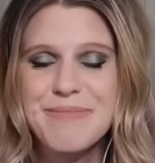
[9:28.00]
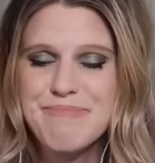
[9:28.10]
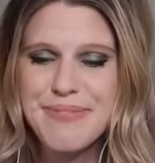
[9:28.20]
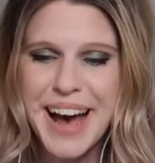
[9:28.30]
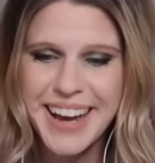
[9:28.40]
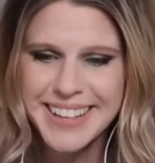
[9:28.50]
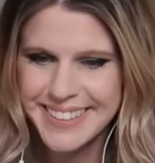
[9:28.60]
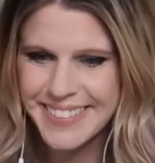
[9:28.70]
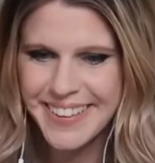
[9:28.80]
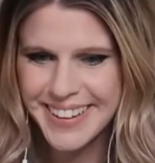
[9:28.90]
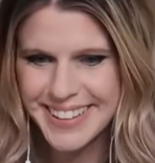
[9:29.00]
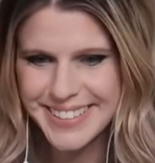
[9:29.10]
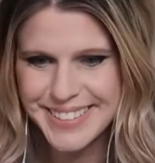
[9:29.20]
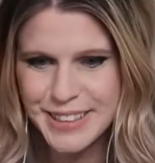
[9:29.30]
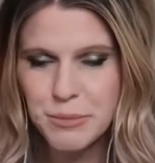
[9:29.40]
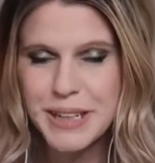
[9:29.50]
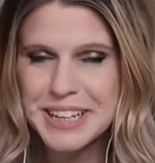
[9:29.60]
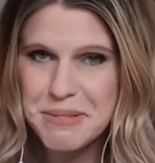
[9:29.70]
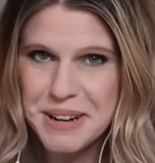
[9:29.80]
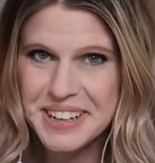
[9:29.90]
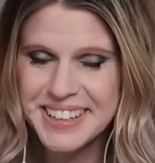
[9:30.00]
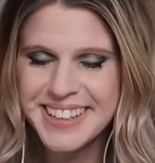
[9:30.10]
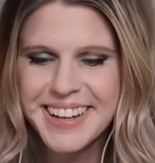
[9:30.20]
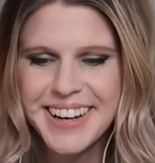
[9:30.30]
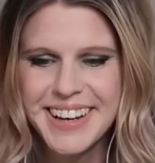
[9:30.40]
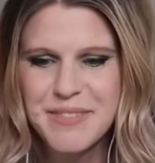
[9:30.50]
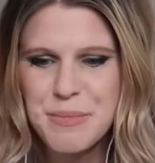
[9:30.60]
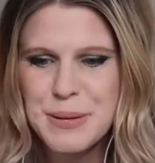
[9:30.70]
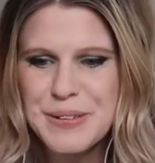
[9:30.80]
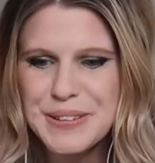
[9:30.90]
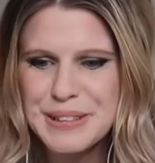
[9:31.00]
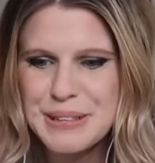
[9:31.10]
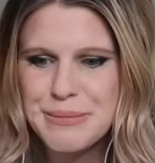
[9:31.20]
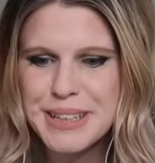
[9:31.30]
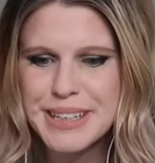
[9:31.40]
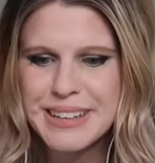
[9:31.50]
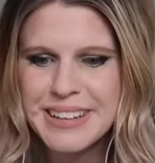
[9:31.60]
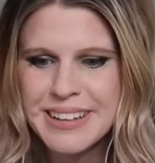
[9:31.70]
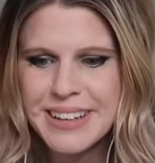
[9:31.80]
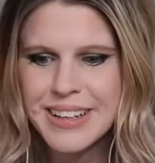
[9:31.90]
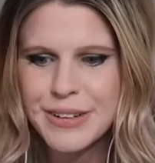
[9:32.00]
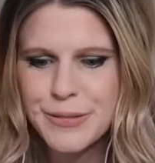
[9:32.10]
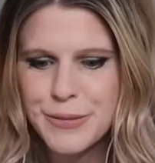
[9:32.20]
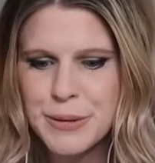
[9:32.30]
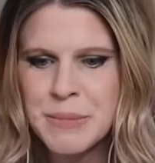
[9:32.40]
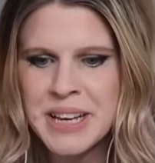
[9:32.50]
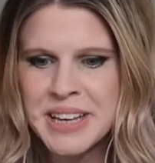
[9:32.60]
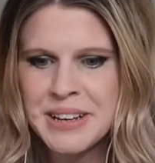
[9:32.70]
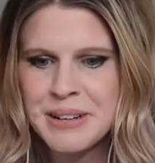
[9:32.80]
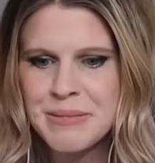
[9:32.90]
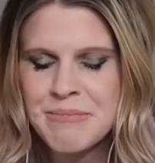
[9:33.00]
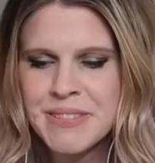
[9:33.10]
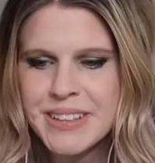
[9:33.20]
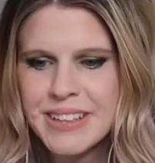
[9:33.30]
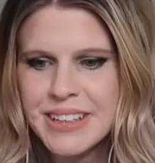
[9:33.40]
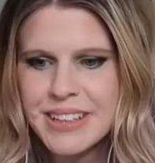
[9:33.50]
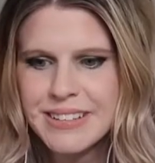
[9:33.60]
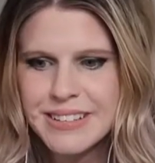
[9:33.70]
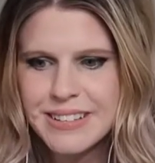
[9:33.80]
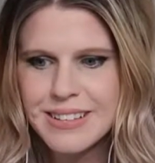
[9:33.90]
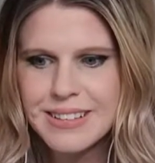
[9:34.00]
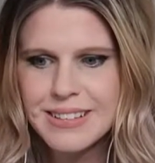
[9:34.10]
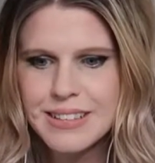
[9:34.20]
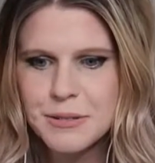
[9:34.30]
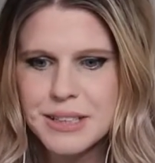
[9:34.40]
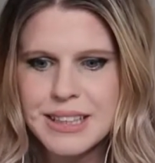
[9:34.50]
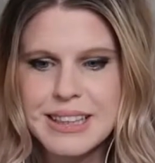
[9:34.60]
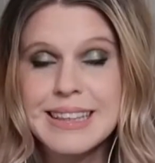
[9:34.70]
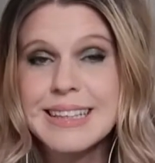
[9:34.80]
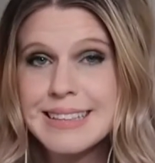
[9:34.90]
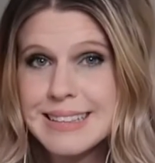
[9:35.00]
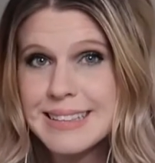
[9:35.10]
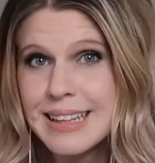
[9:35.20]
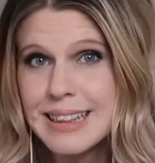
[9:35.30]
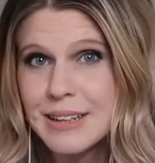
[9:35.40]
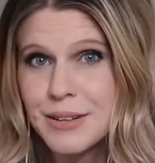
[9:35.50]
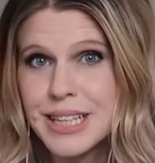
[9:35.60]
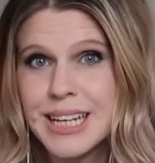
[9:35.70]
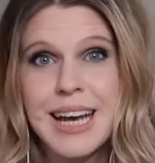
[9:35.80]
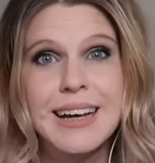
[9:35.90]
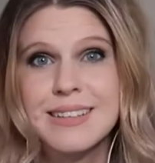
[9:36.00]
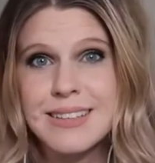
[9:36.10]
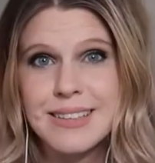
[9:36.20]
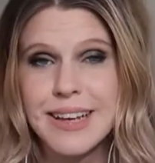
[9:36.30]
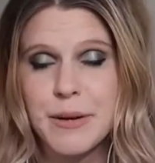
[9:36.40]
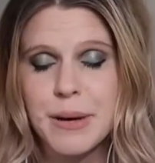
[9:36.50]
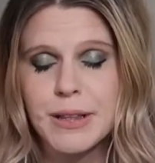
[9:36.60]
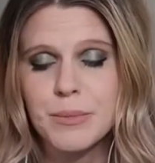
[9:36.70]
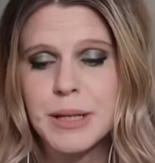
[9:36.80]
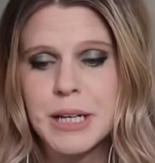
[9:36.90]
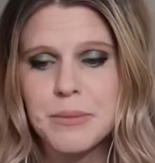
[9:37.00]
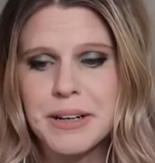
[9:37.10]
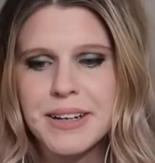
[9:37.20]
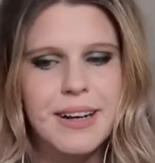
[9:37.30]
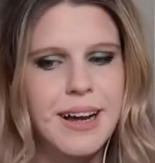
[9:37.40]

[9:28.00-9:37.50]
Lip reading: back on to the Bloody Baron. I've pulled a little bit from him. So let's see what this little thing has to say about the Bloody Baron.